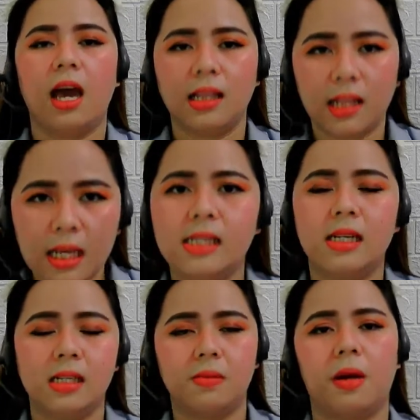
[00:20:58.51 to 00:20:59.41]
At least
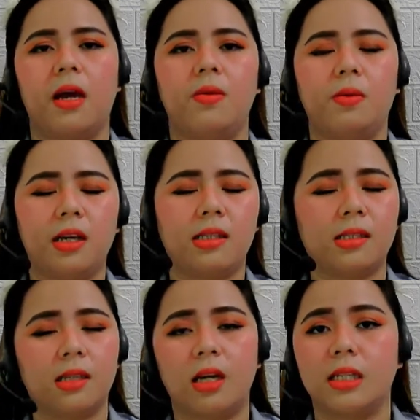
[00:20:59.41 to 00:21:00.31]
in this manhwa,
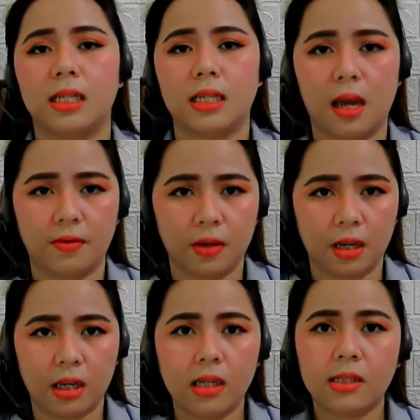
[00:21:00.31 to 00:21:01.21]
it's not that
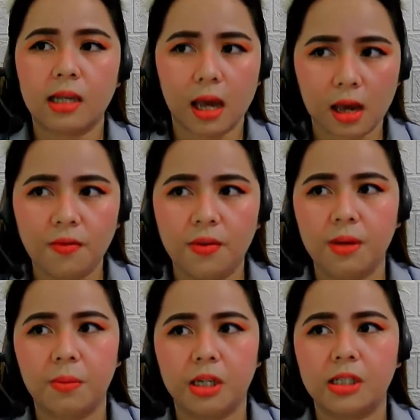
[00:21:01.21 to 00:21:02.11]
heavy. It's
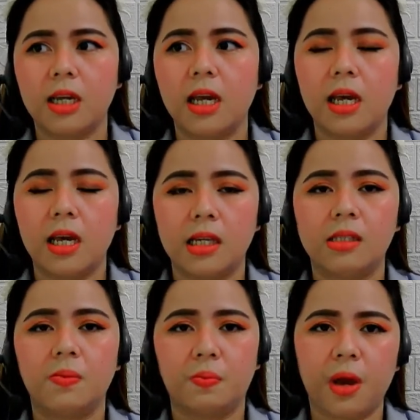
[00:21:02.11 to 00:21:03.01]
heavy, but
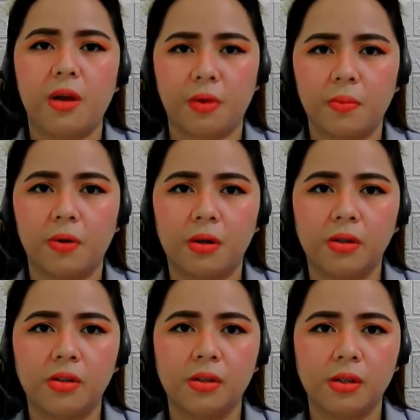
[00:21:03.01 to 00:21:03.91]
it's bearable.